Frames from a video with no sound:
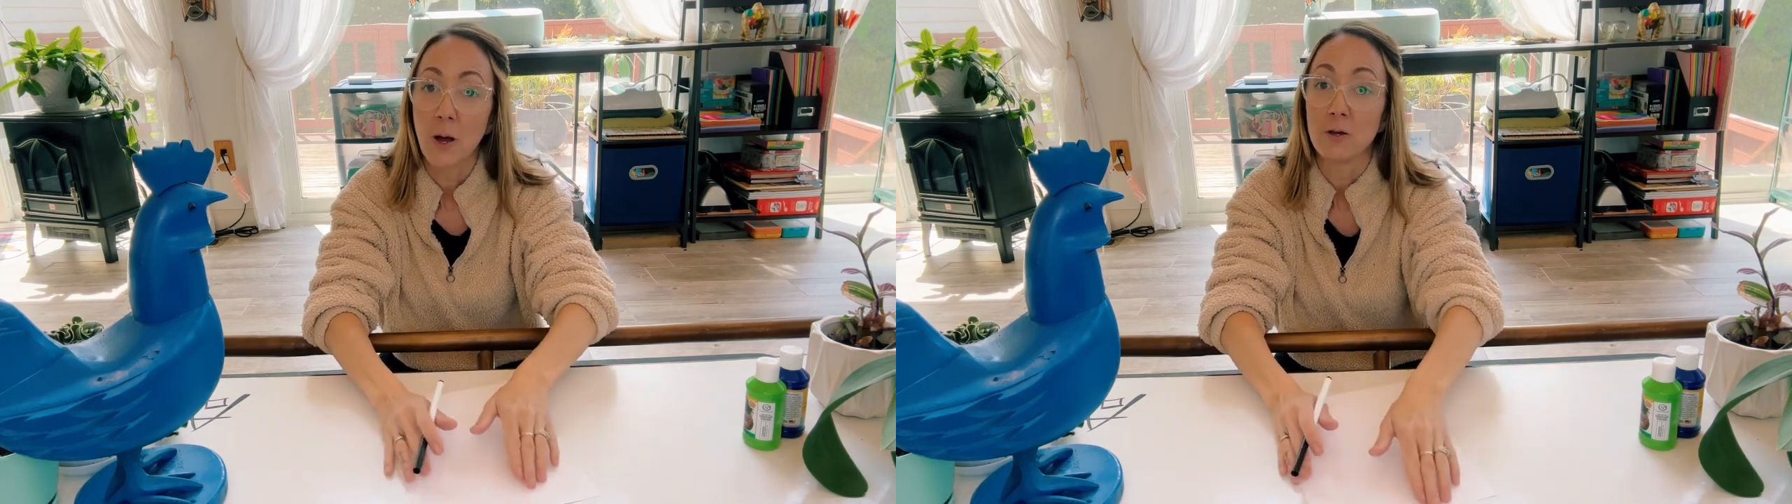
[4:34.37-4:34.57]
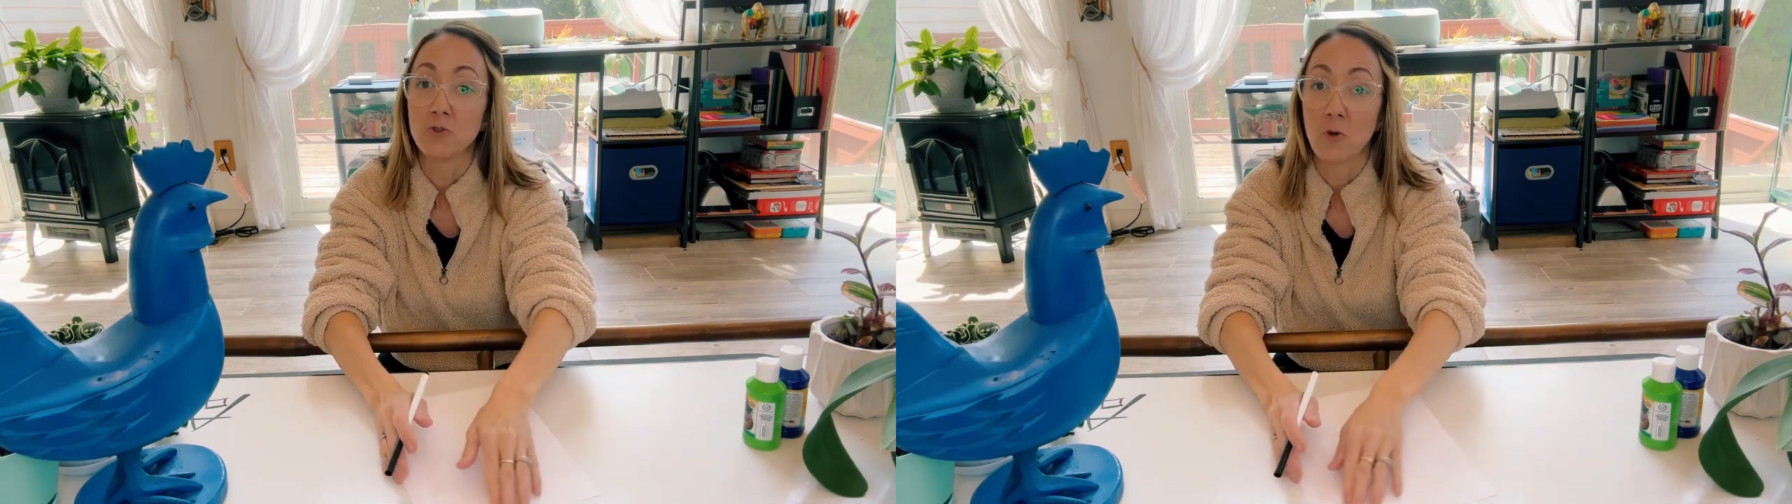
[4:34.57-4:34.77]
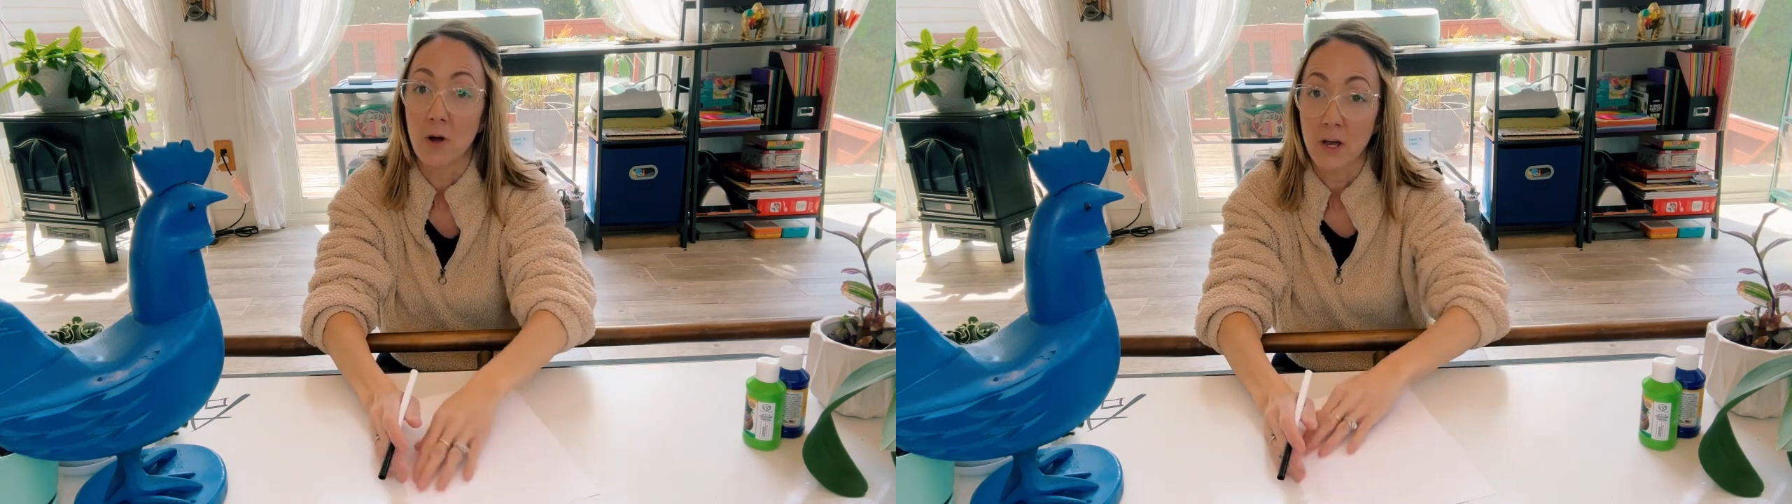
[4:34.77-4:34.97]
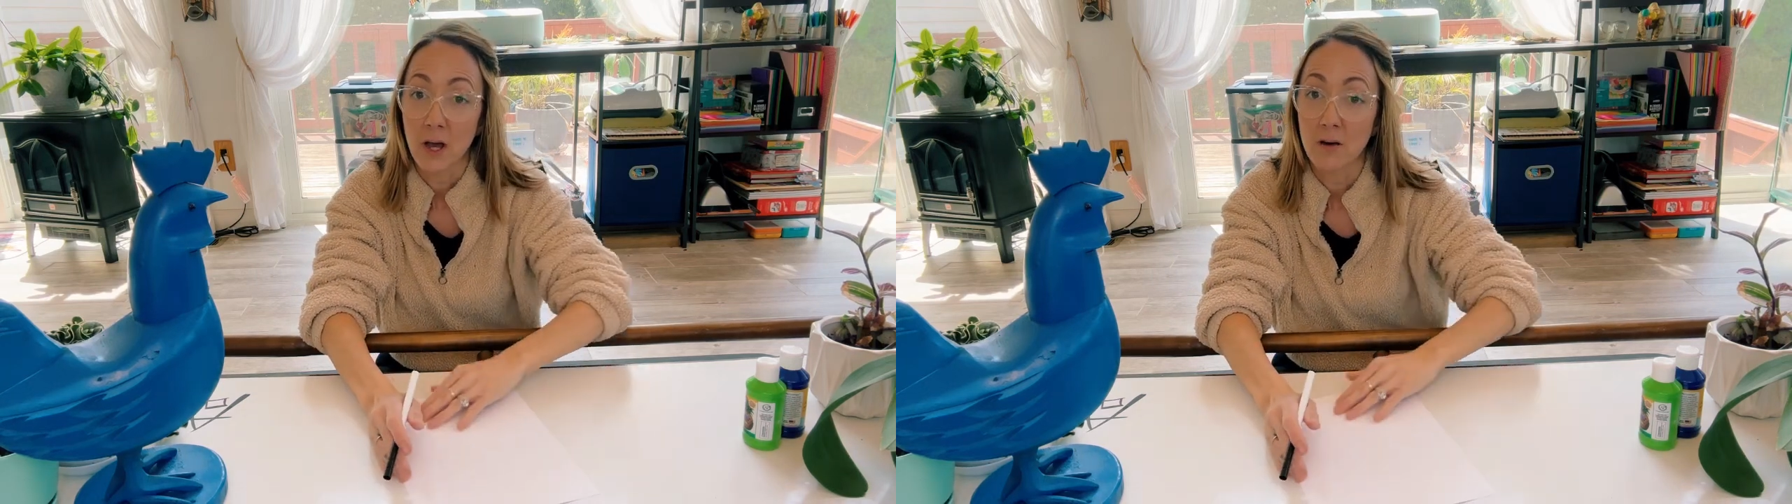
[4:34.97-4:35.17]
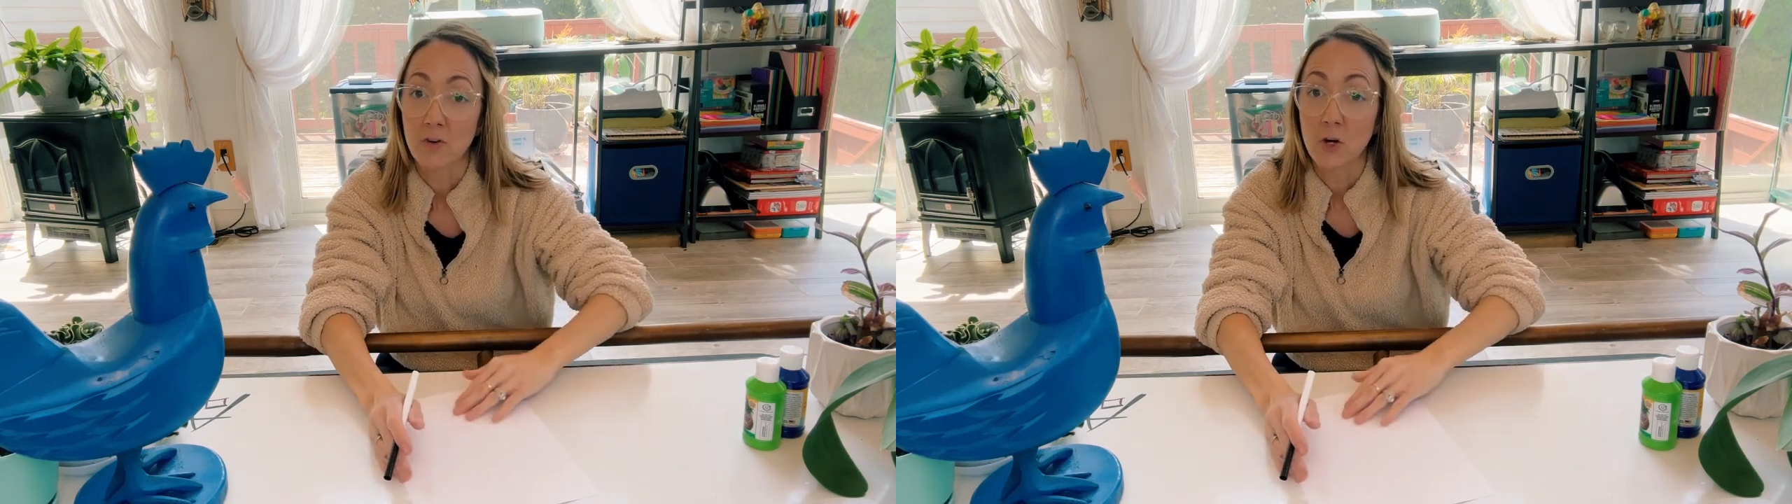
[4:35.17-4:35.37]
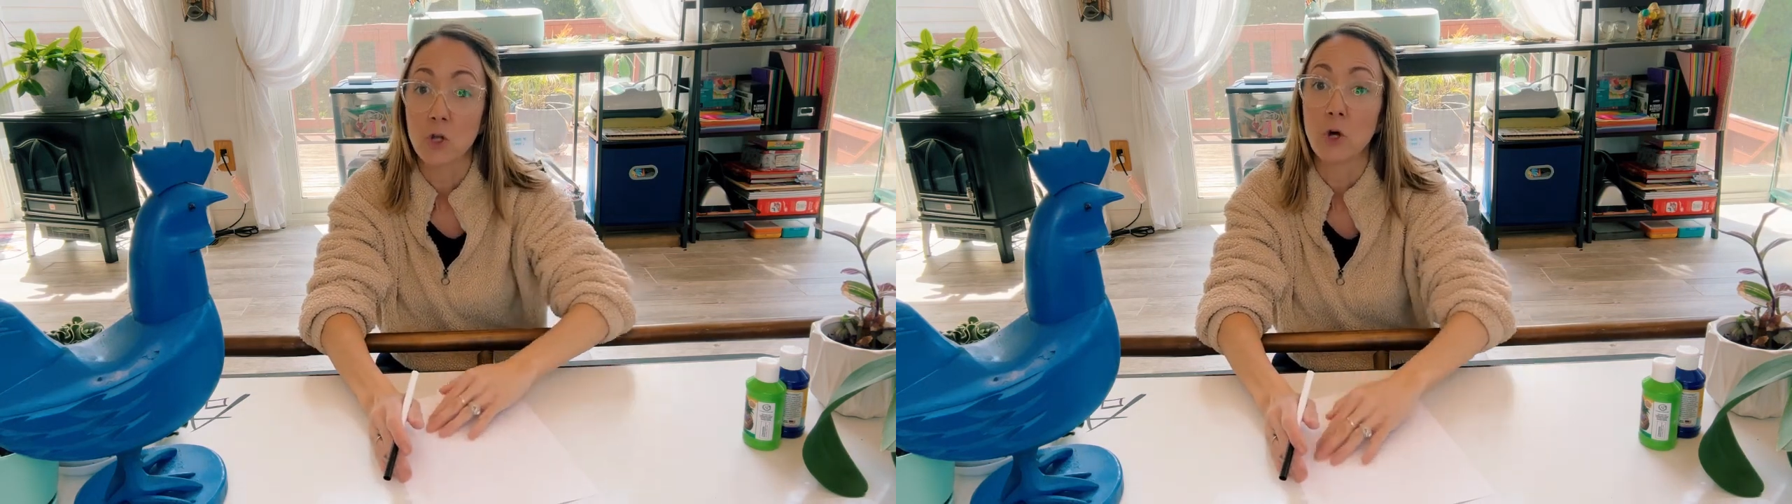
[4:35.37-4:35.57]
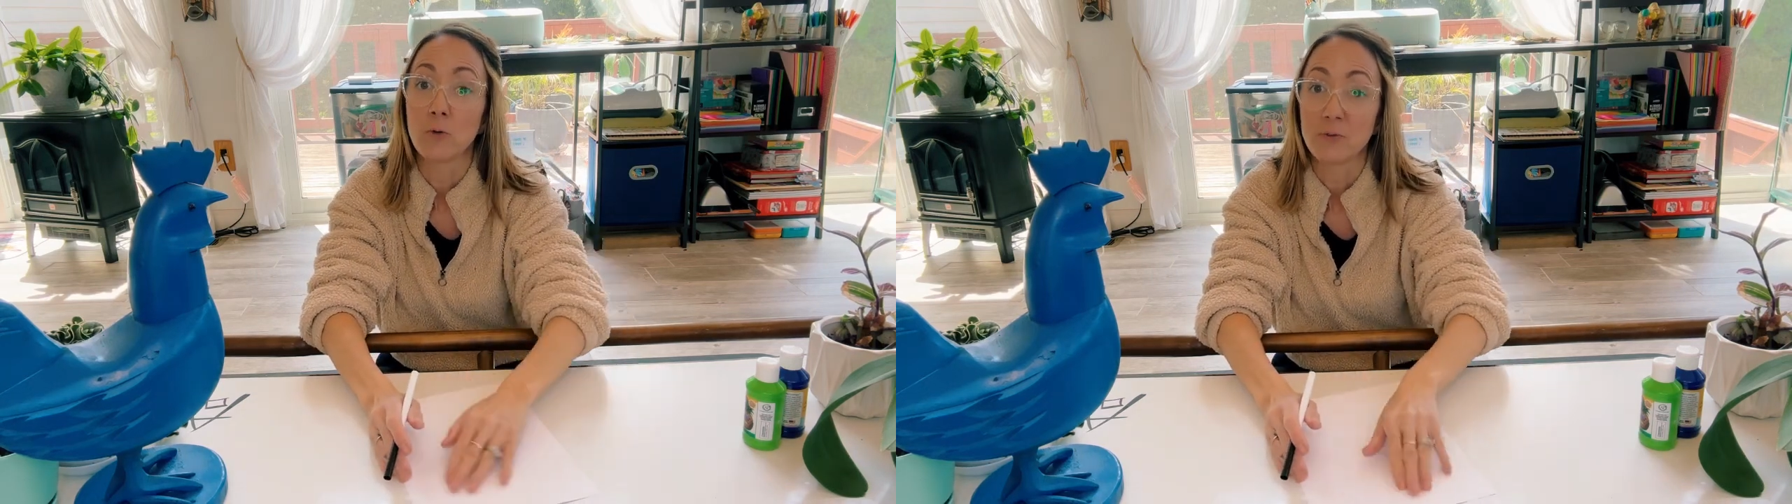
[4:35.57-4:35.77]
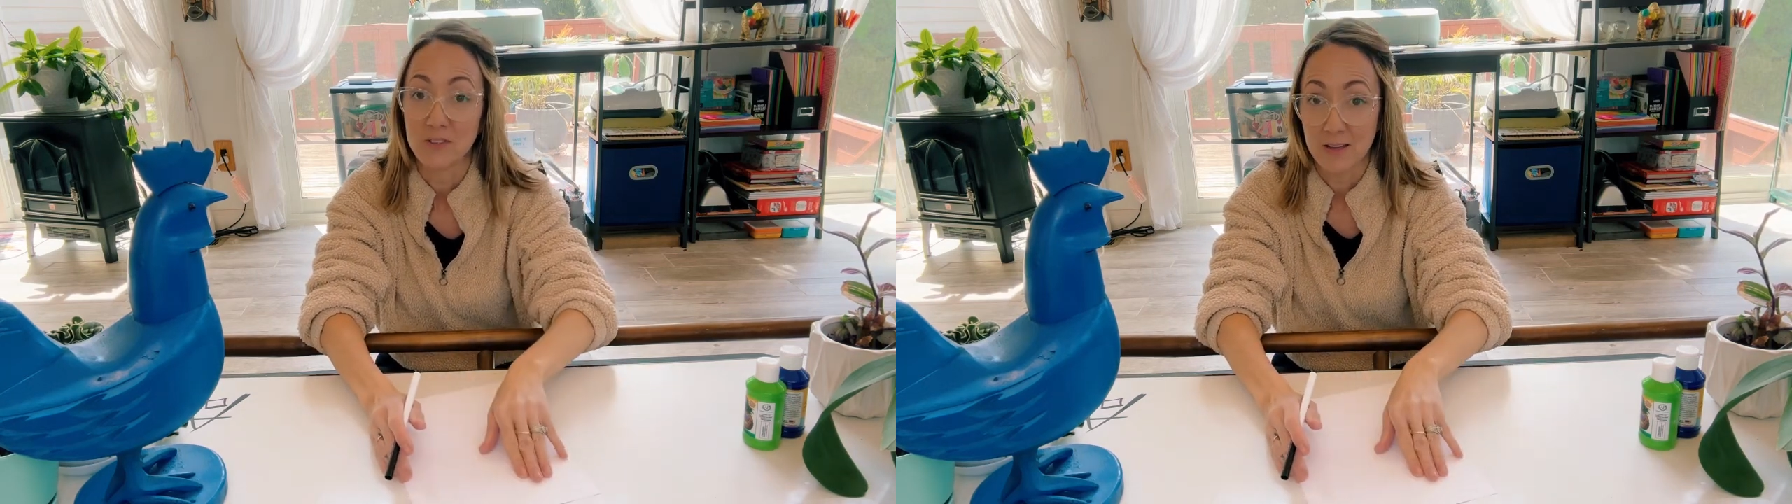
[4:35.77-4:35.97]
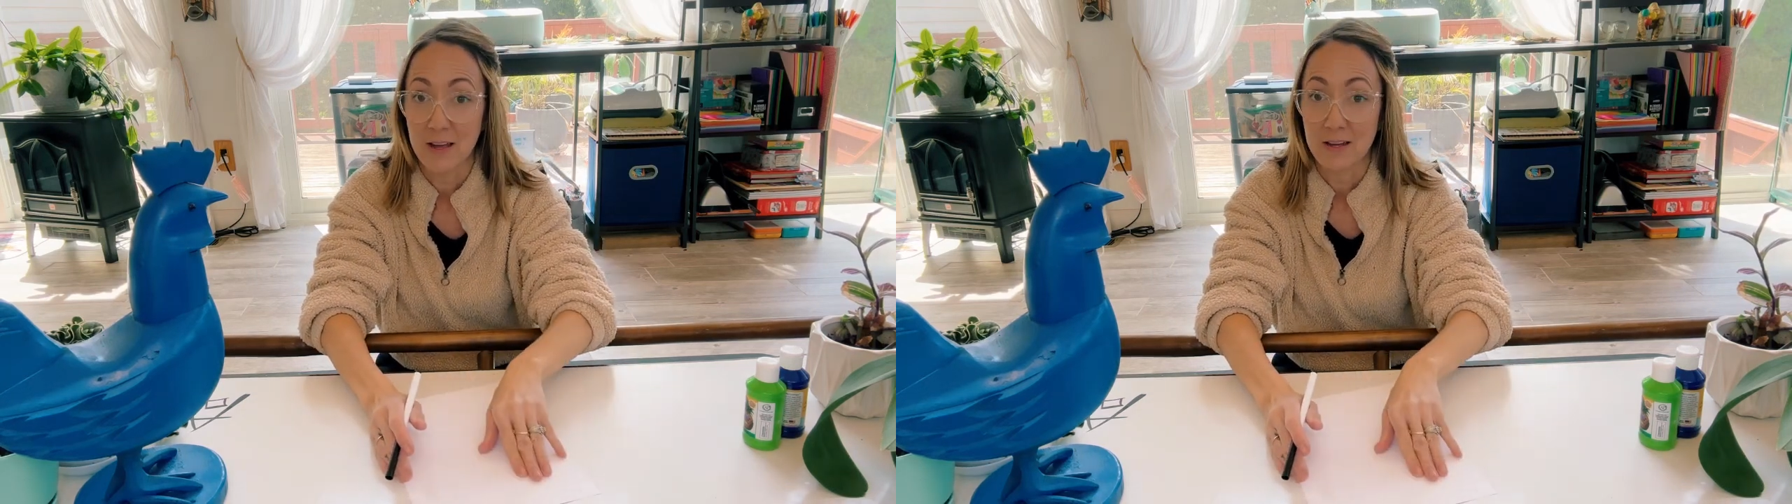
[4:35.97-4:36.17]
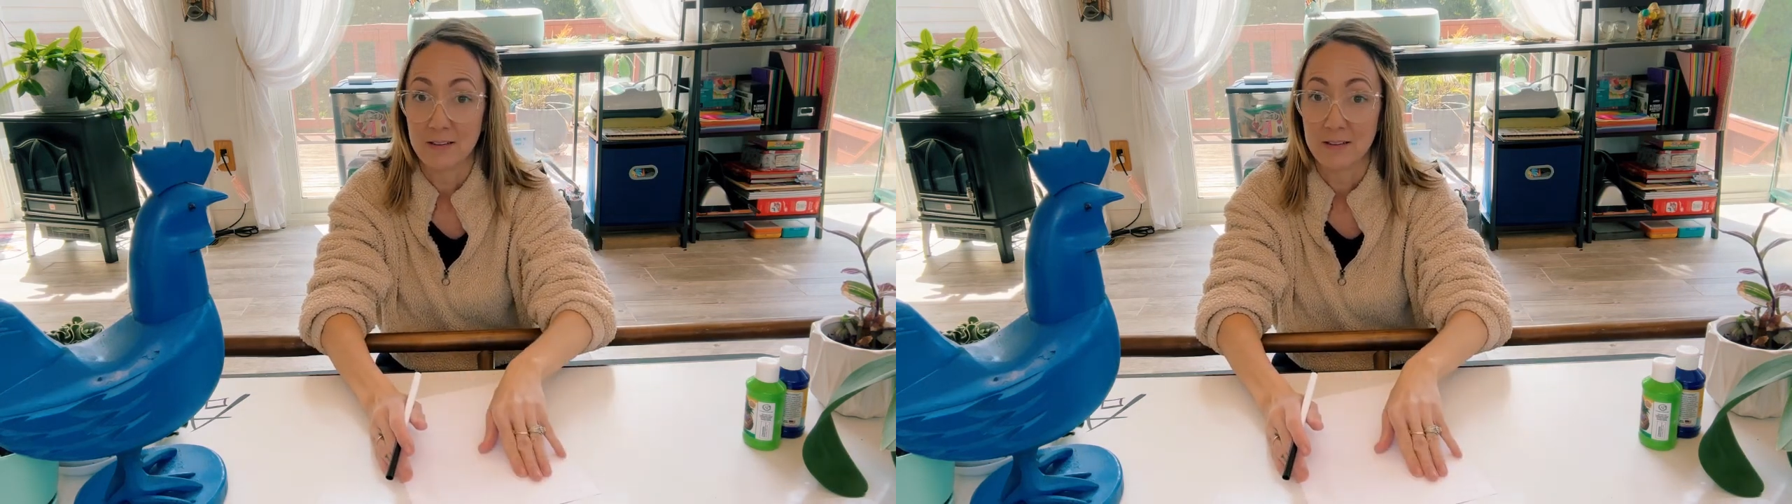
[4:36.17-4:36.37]
a drawing of a globe
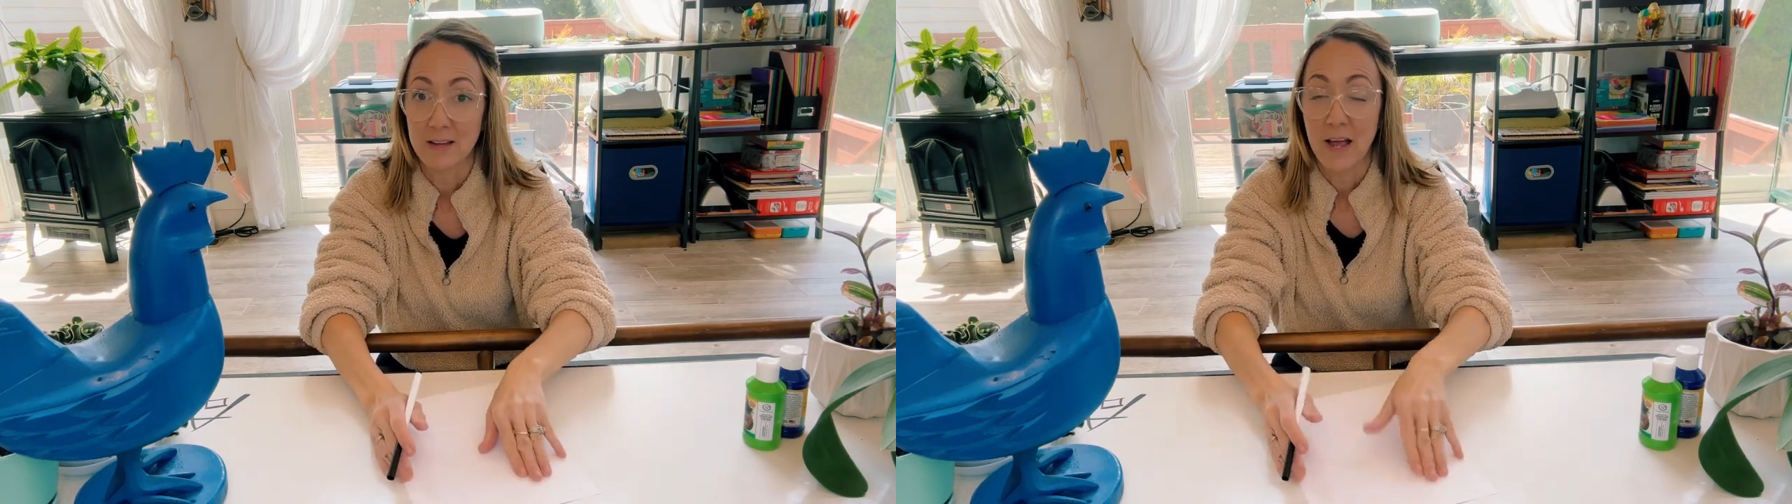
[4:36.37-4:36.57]
stand,